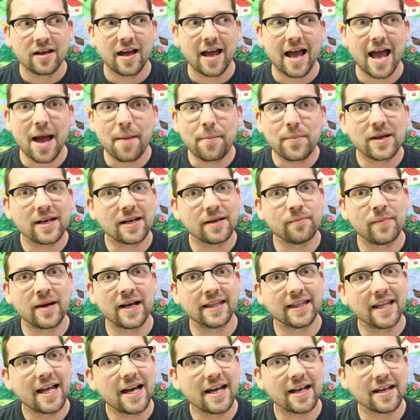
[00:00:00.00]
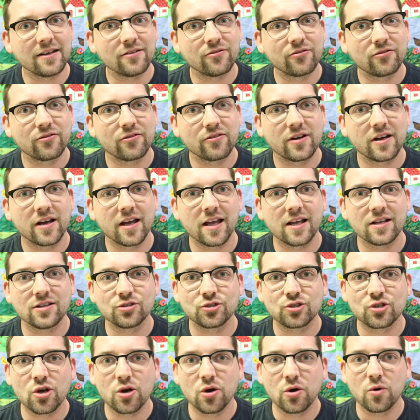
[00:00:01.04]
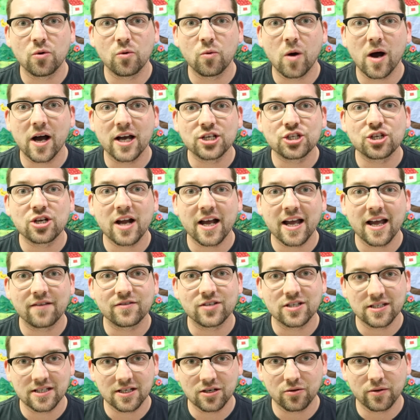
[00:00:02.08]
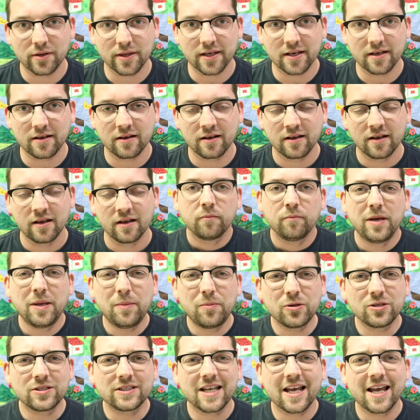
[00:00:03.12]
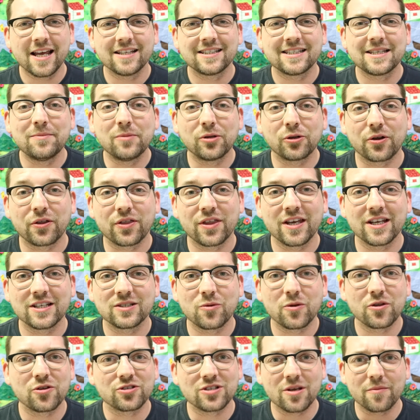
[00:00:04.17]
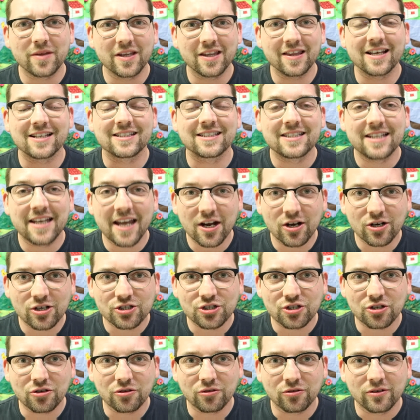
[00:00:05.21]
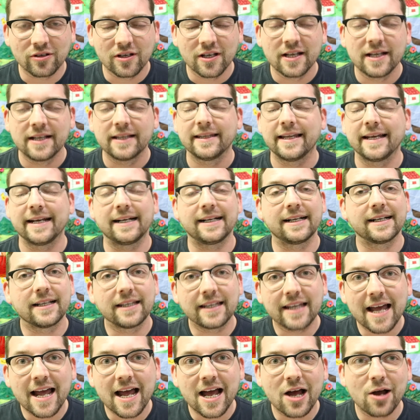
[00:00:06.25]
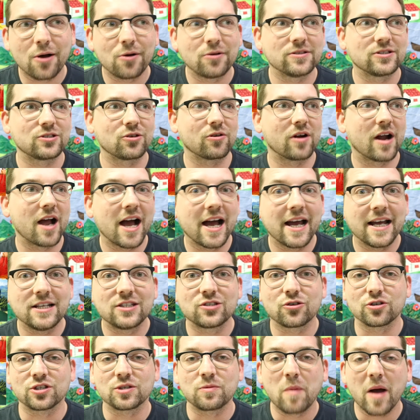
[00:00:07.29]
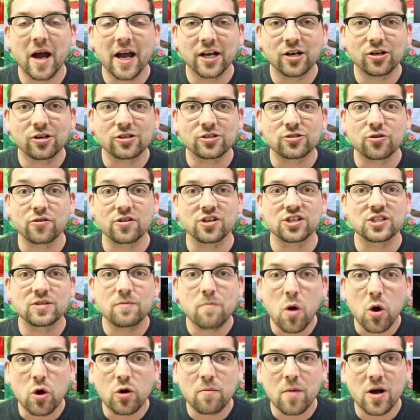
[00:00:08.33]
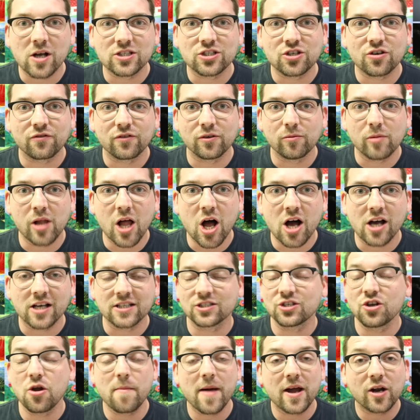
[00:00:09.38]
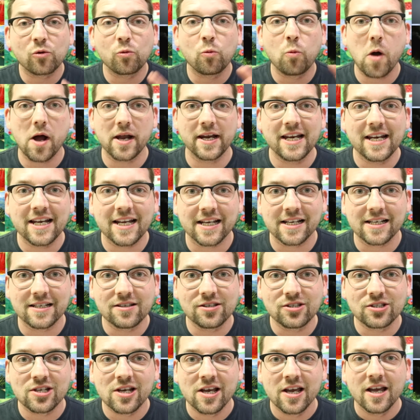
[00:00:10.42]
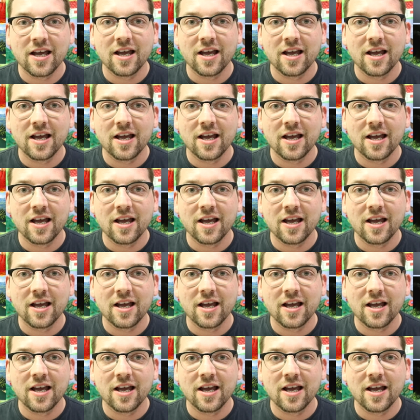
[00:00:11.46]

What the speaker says: happen in my life. And so why should I have to deal with it? People say similar things when there's something that scares you, like clowns or heights or spiders or the smoke monster from Lost. No matter what it is,